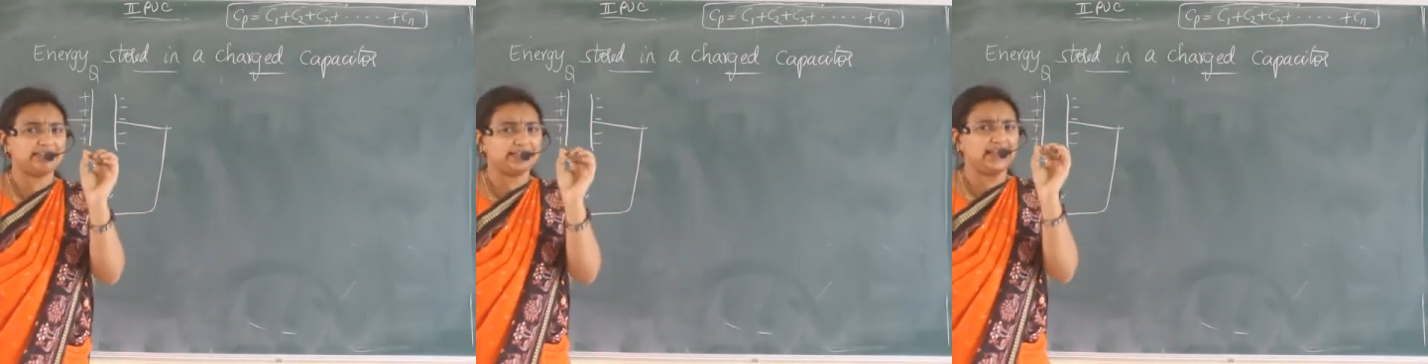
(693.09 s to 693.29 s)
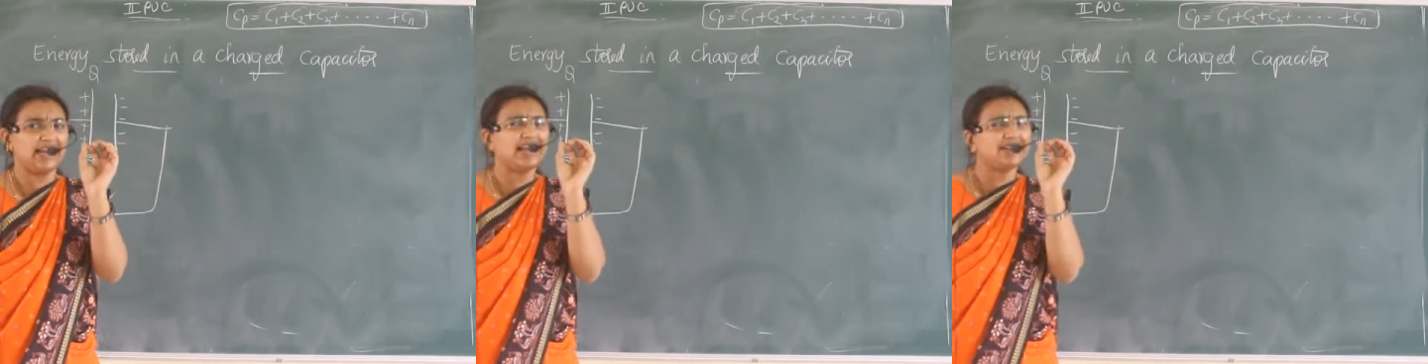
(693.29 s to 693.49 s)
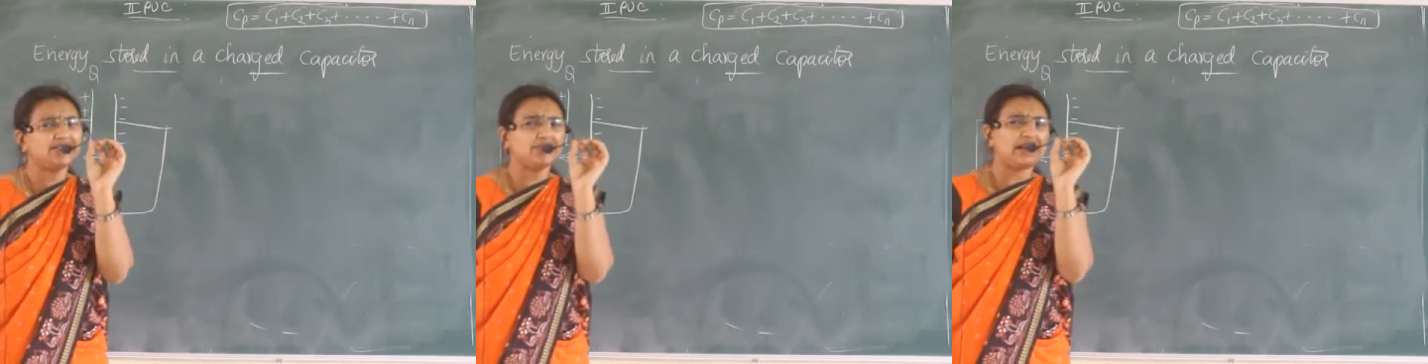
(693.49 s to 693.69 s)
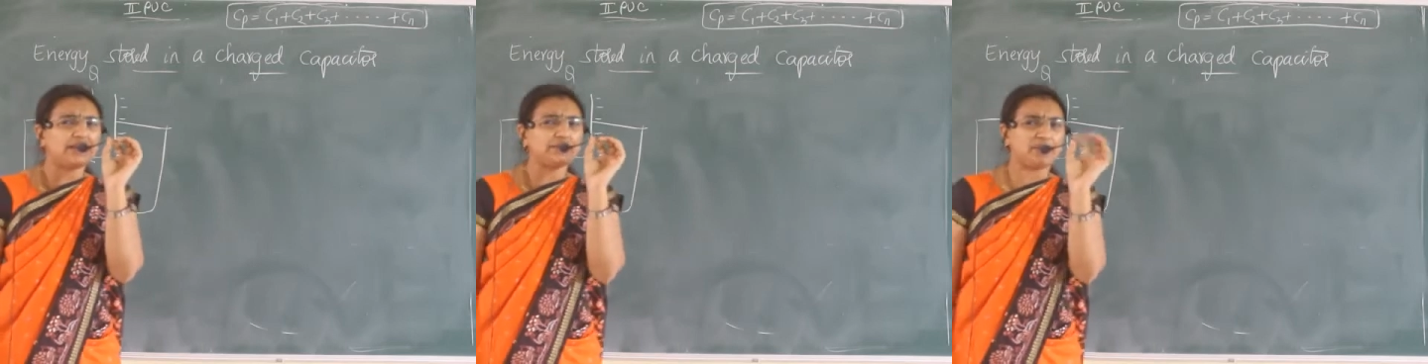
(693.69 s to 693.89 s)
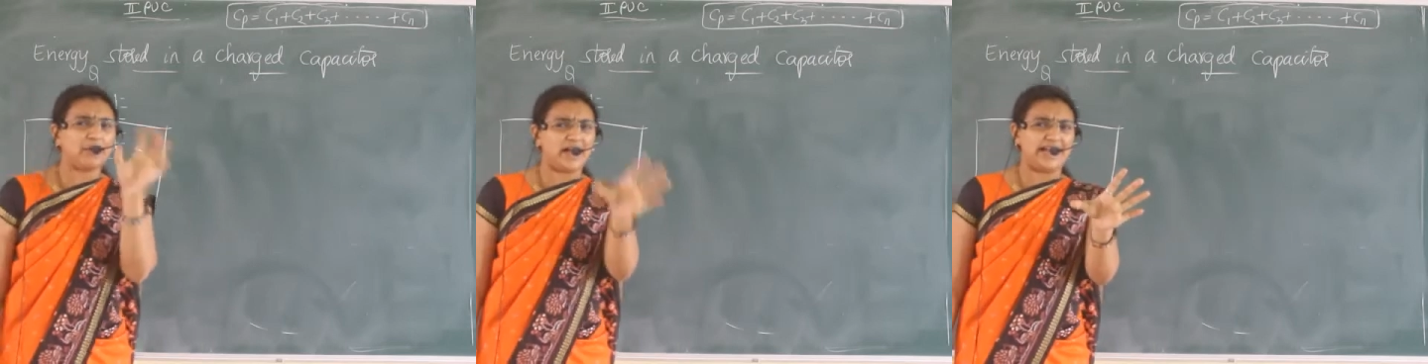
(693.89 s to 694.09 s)
At one
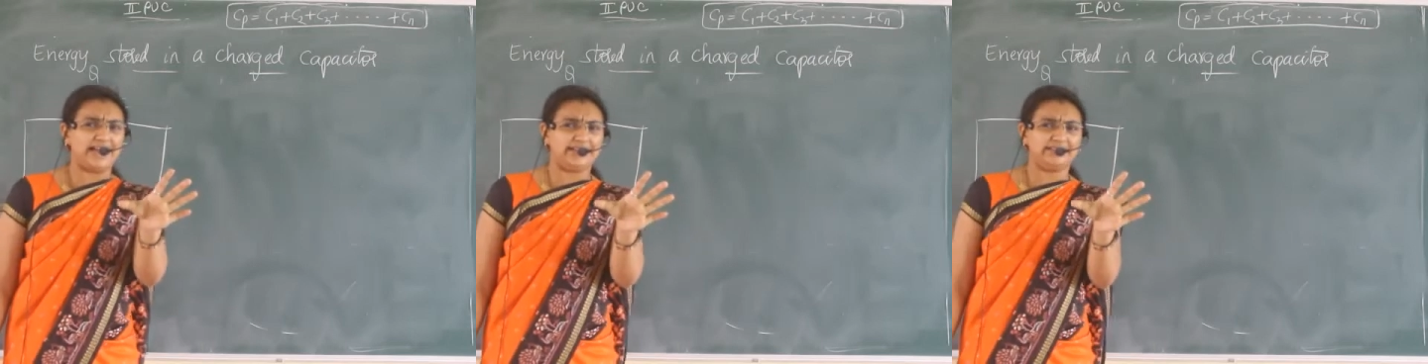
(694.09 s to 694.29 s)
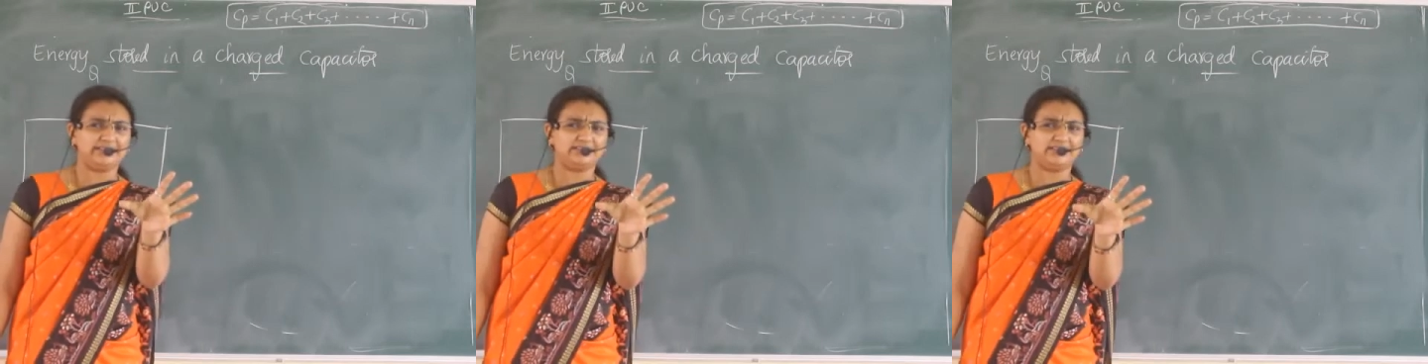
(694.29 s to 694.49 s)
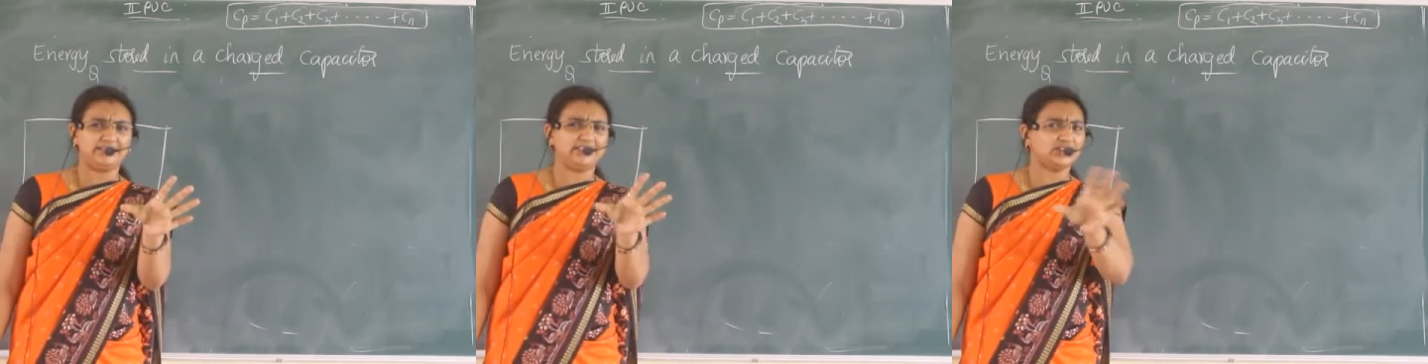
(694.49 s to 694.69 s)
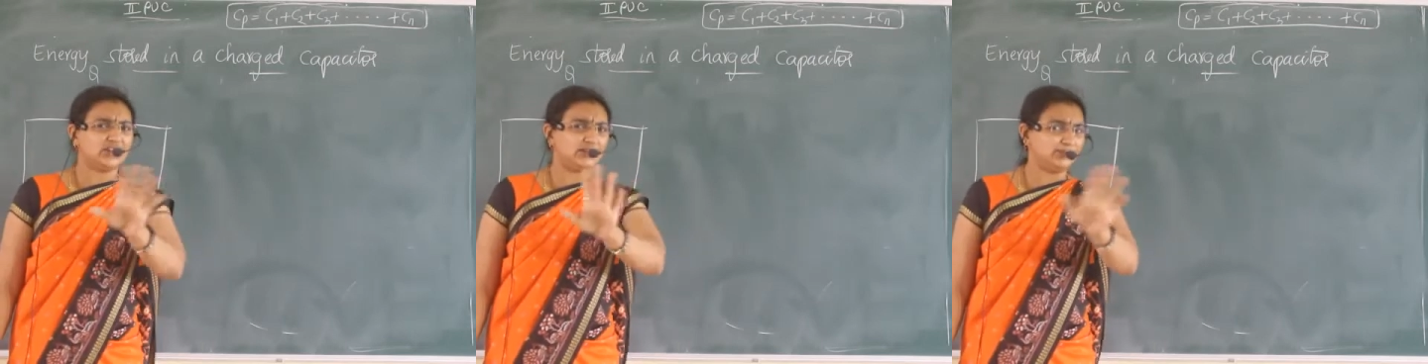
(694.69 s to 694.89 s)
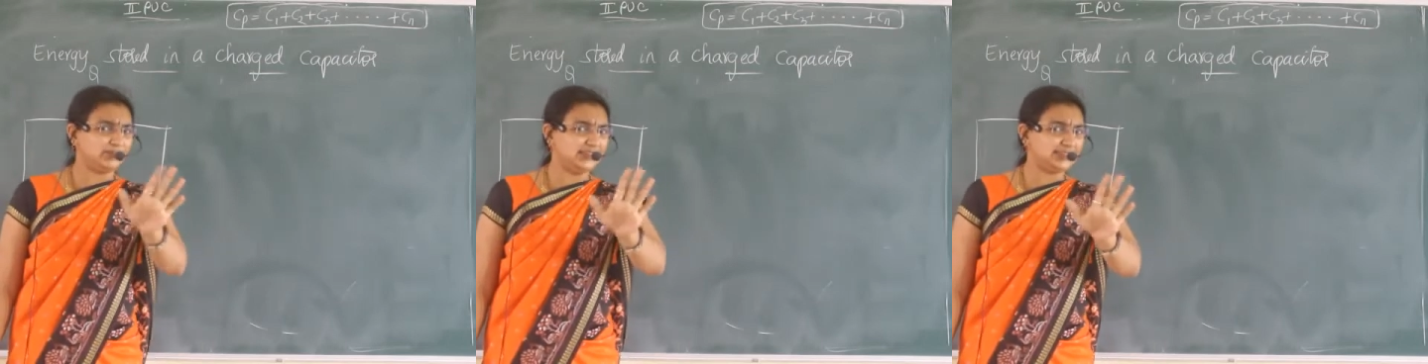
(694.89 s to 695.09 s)
point, it is not
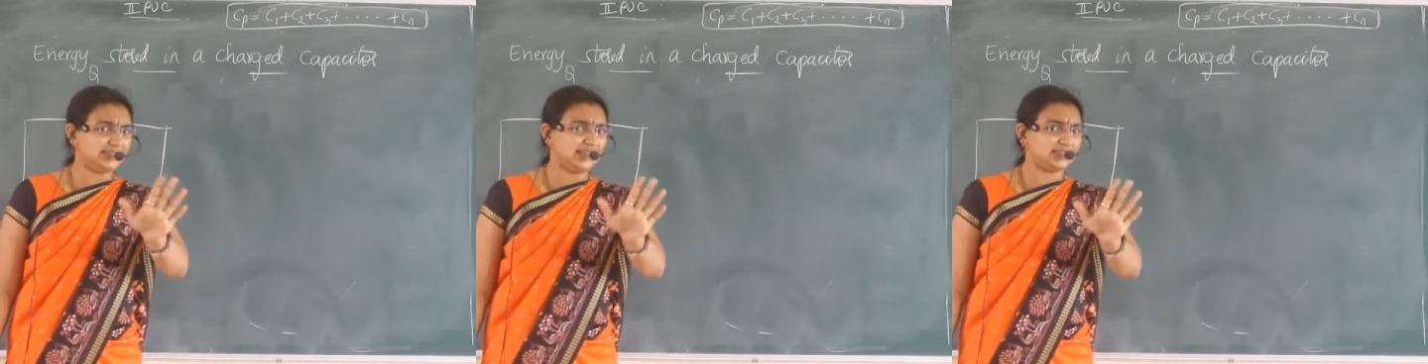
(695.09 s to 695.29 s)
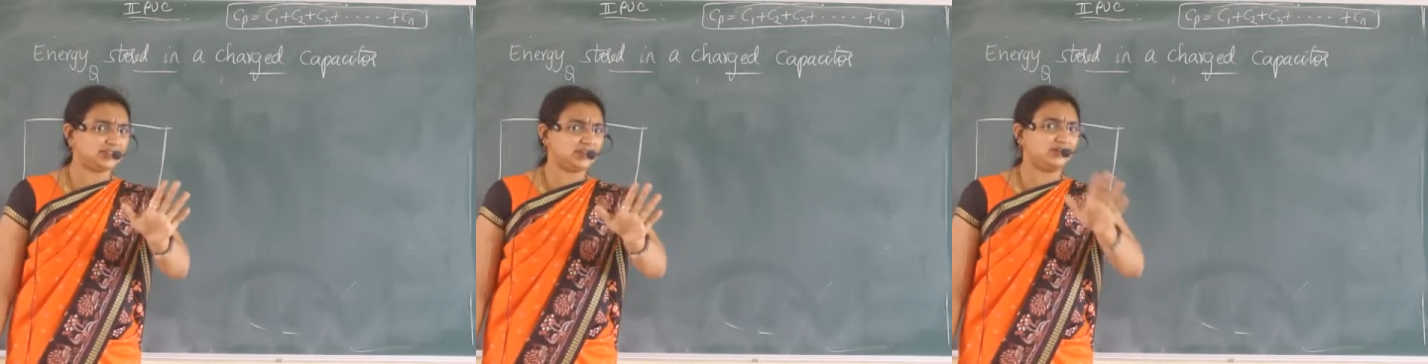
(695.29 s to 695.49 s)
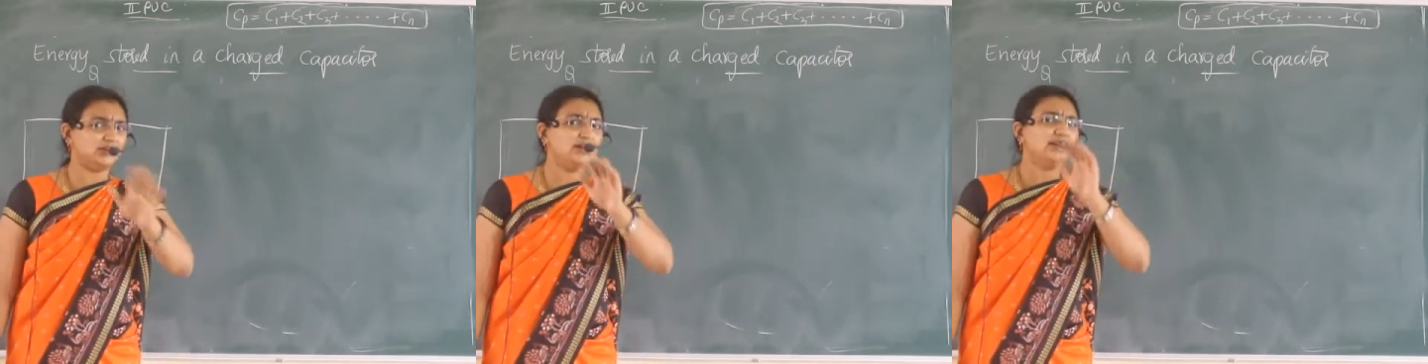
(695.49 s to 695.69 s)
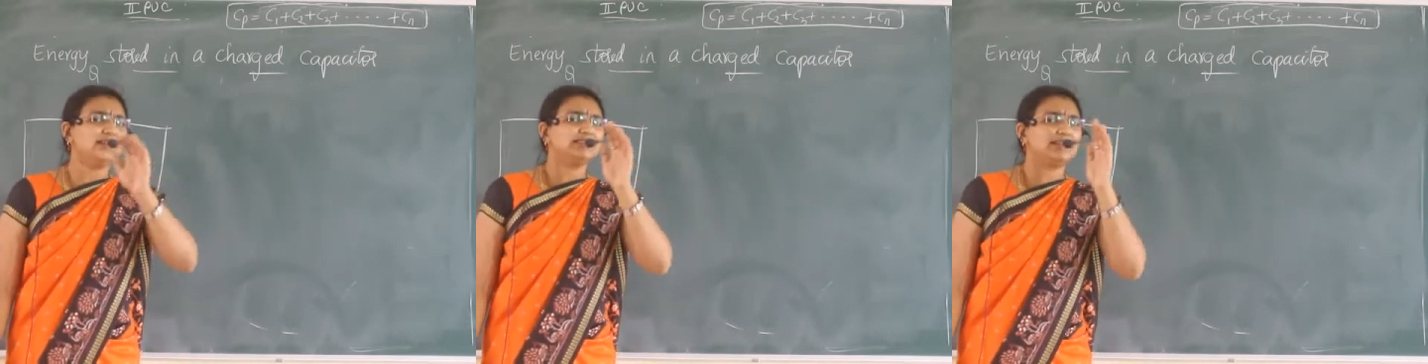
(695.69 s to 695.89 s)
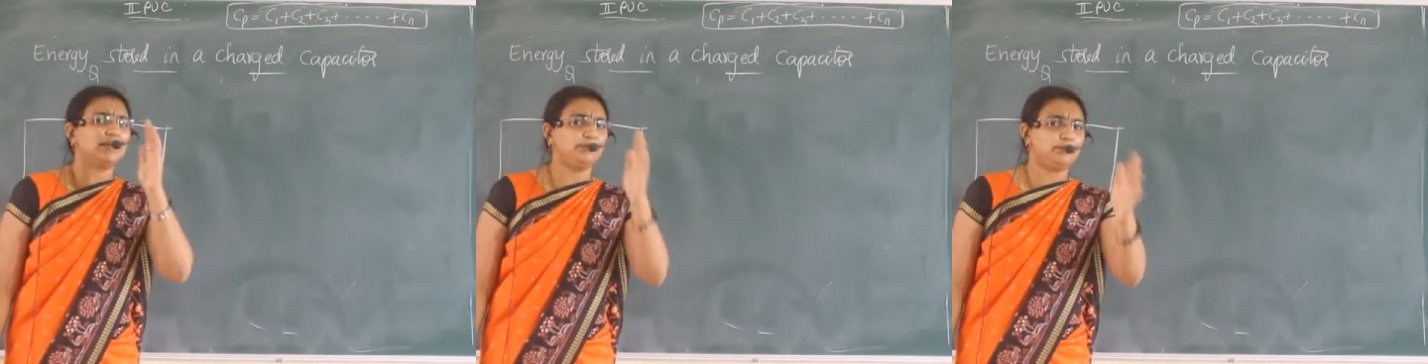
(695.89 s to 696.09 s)
fully charged now,
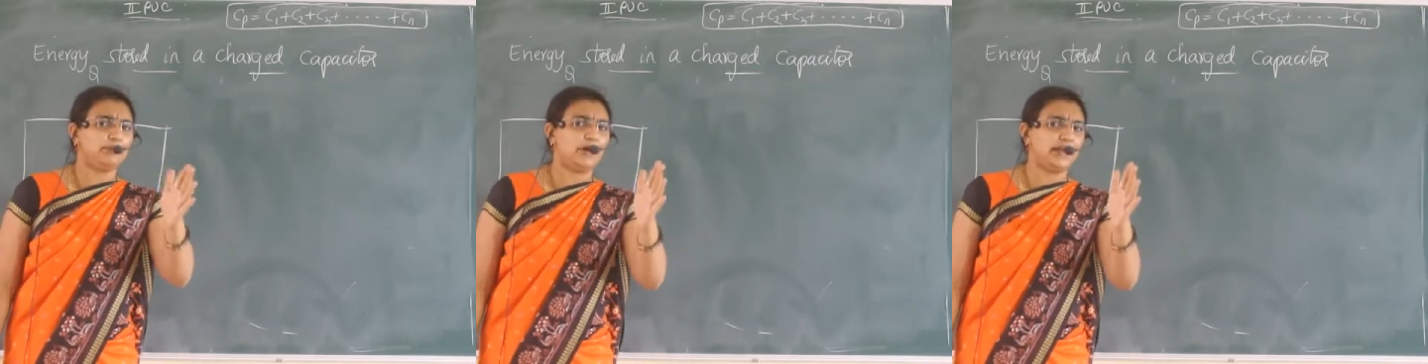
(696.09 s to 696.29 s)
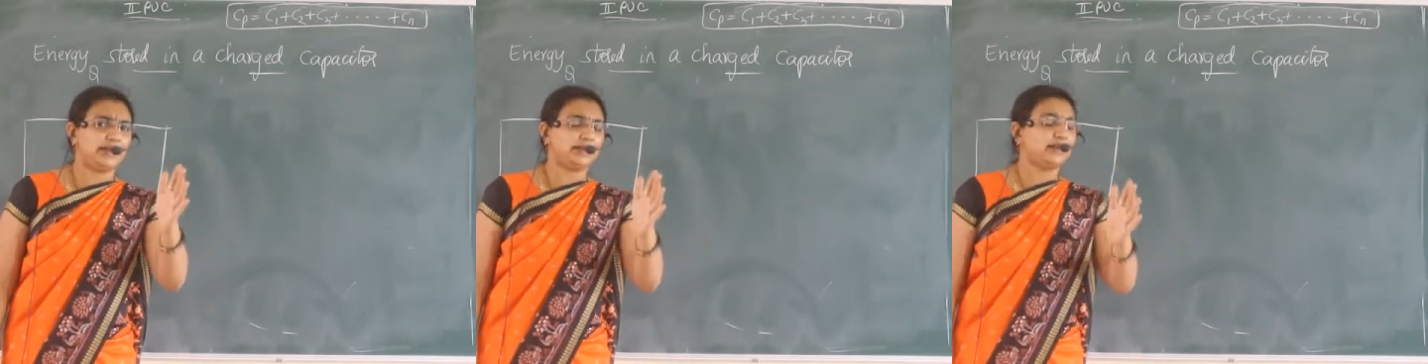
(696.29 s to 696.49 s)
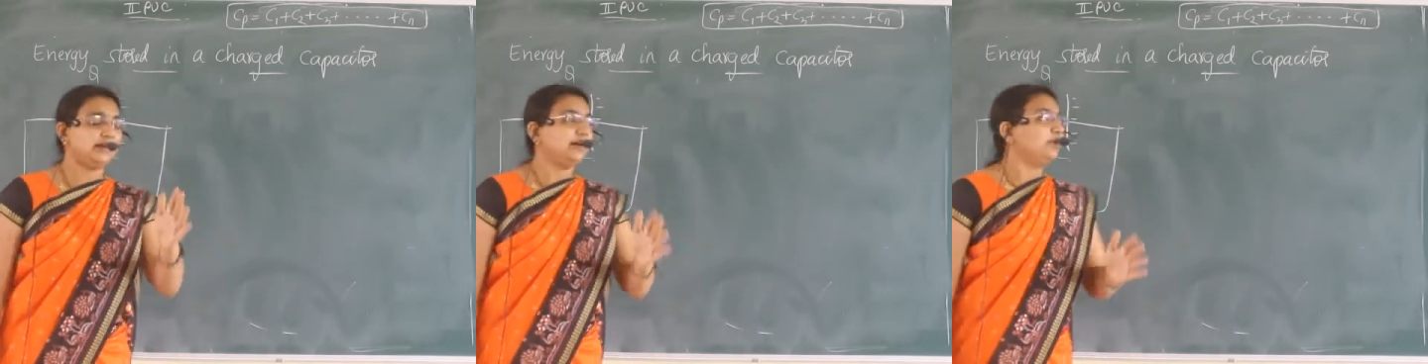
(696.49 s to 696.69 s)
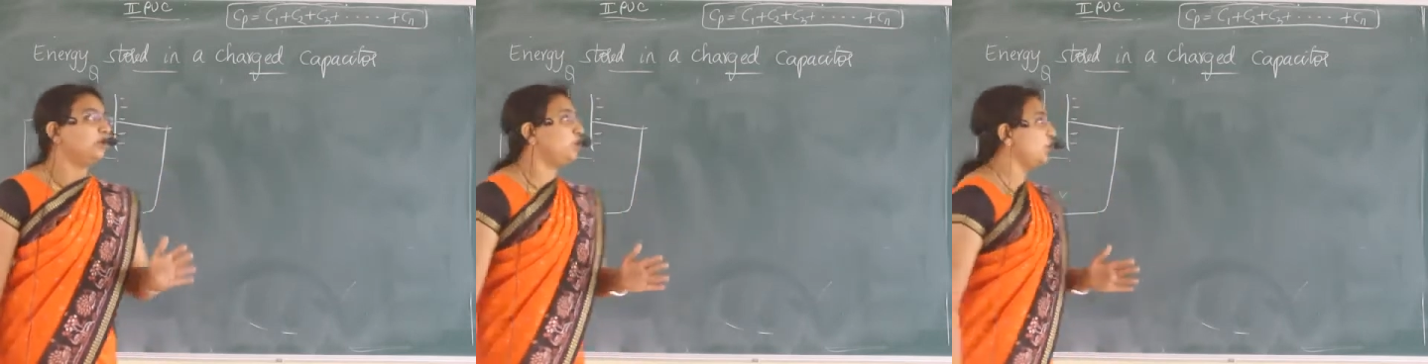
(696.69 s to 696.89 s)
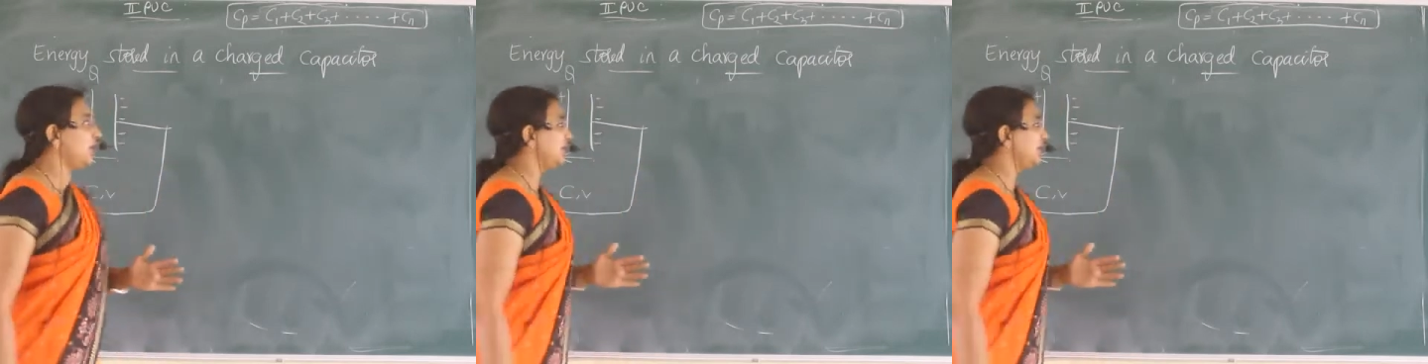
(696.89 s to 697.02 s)
some point. What